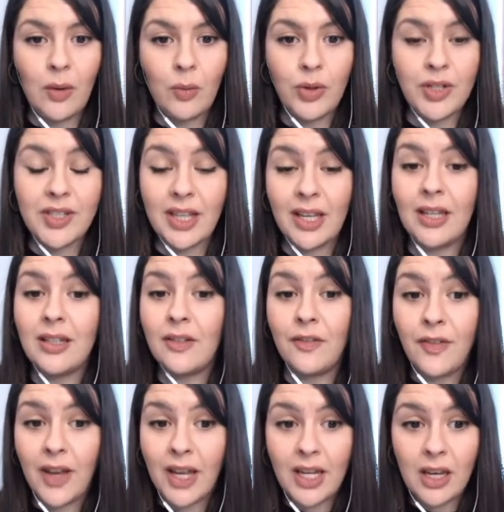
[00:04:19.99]
was like a
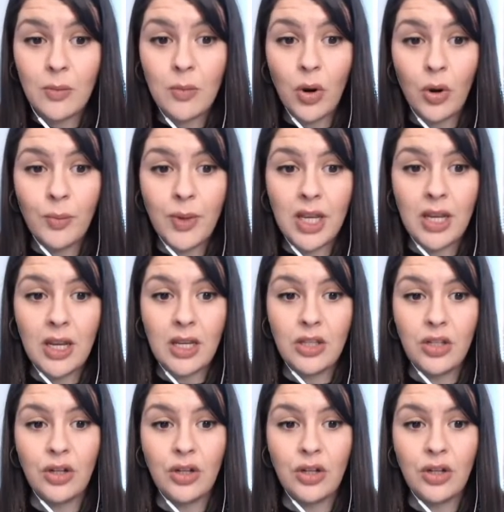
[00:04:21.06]
defining moment in